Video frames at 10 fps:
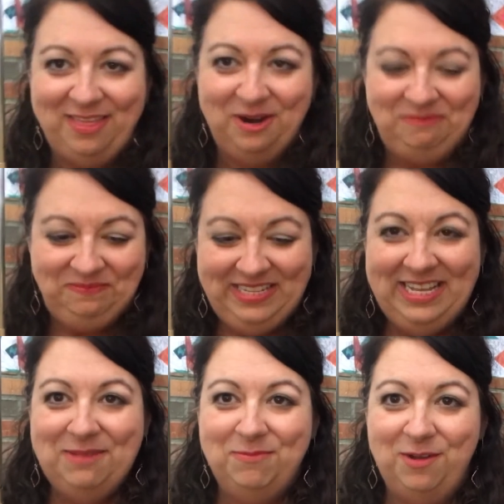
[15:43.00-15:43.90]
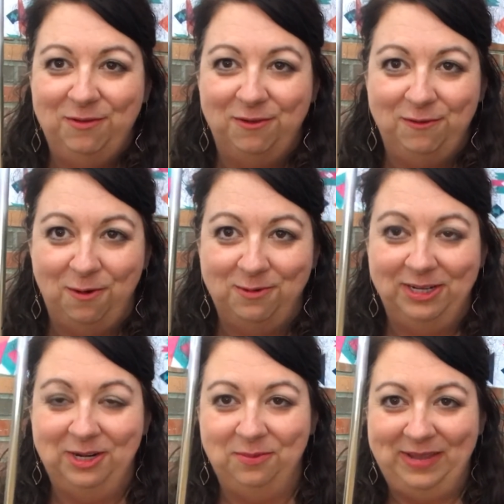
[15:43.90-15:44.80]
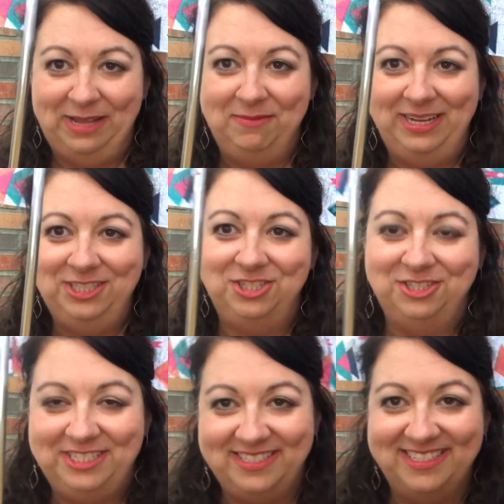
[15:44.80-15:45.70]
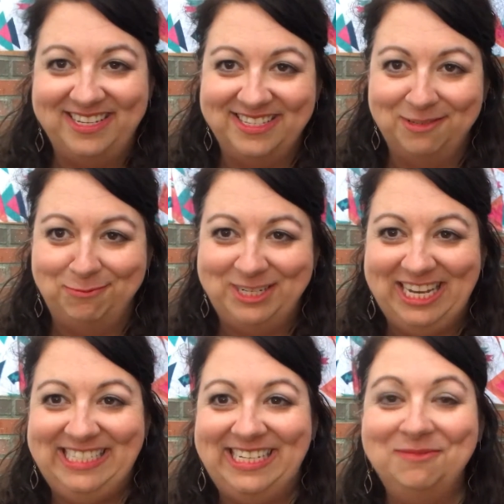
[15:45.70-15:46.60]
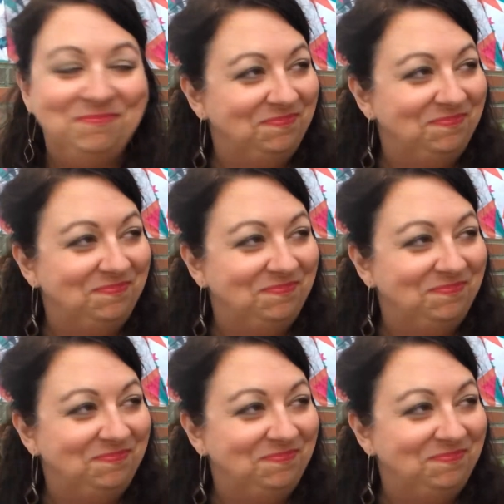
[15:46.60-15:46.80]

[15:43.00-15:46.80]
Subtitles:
to move her forward a little bit, make sure she's protected.